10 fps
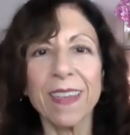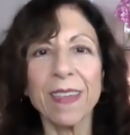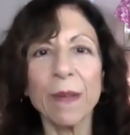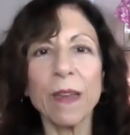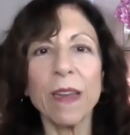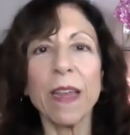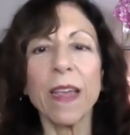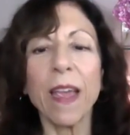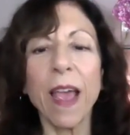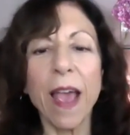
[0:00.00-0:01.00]
It
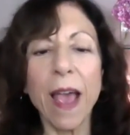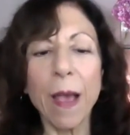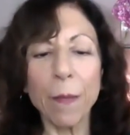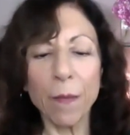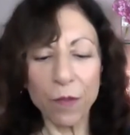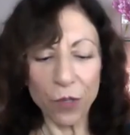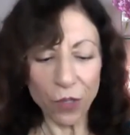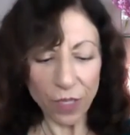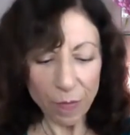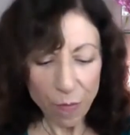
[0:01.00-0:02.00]

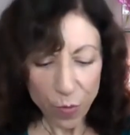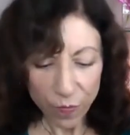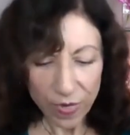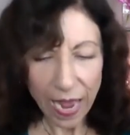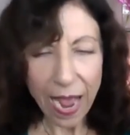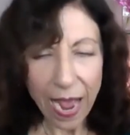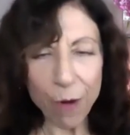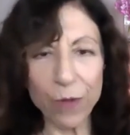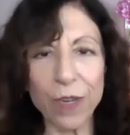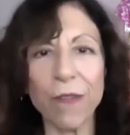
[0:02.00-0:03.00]
actually moves
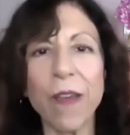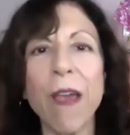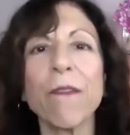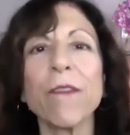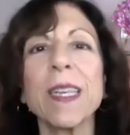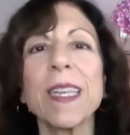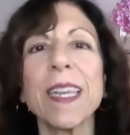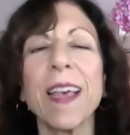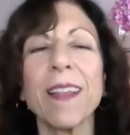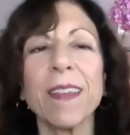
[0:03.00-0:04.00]
out of every
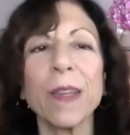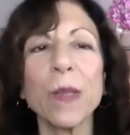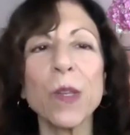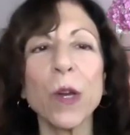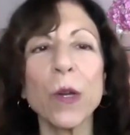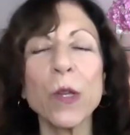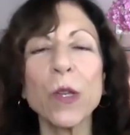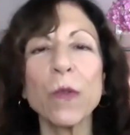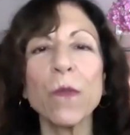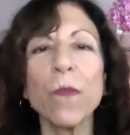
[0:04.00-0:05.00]
cell and starts
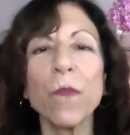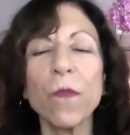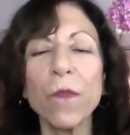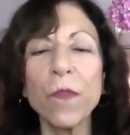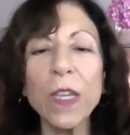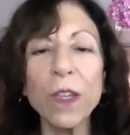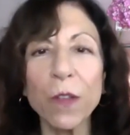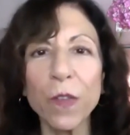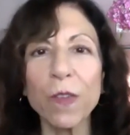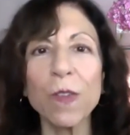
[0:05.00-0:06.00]
to
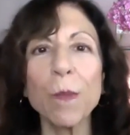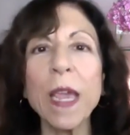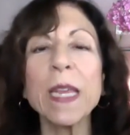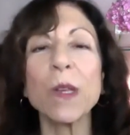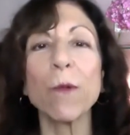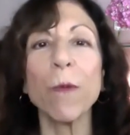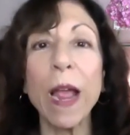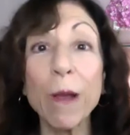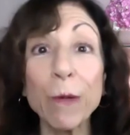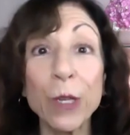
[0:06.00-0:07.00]
fill the space
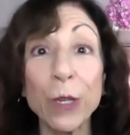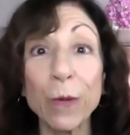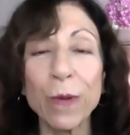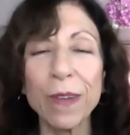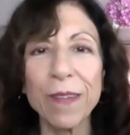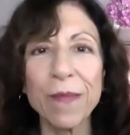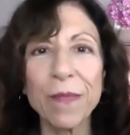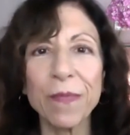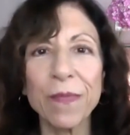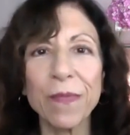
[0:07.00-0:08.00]
around you.
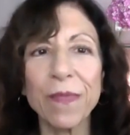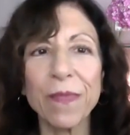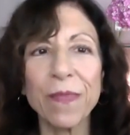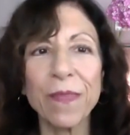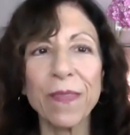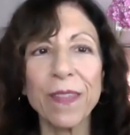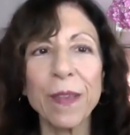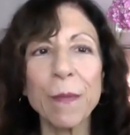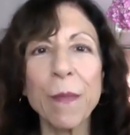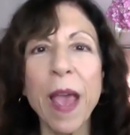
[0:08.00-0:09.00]

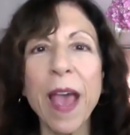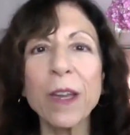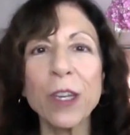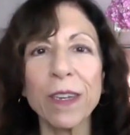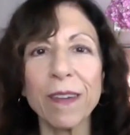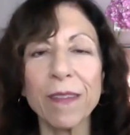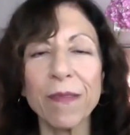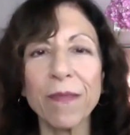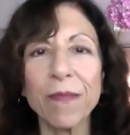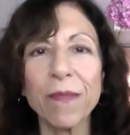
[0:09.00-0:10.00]
Imagine
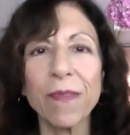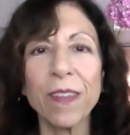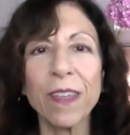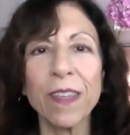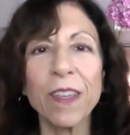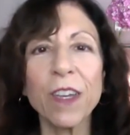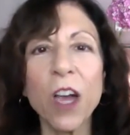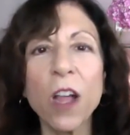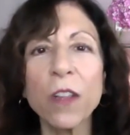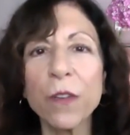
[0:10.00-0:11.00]
the
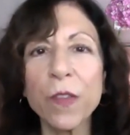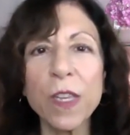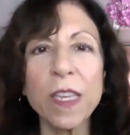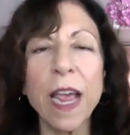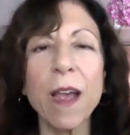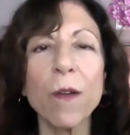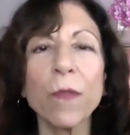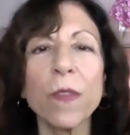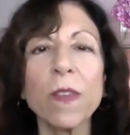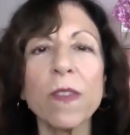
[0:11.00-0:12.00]
color, the
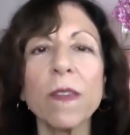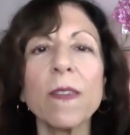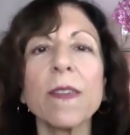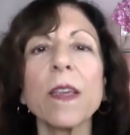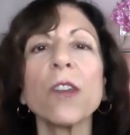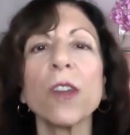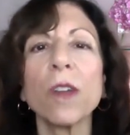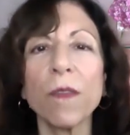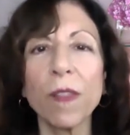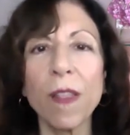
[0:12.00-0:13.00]
sound, the sensation
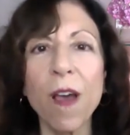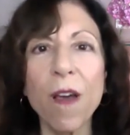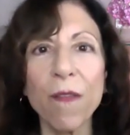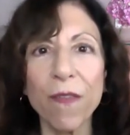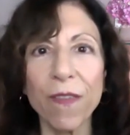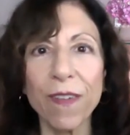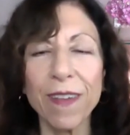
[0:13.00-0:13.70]
of love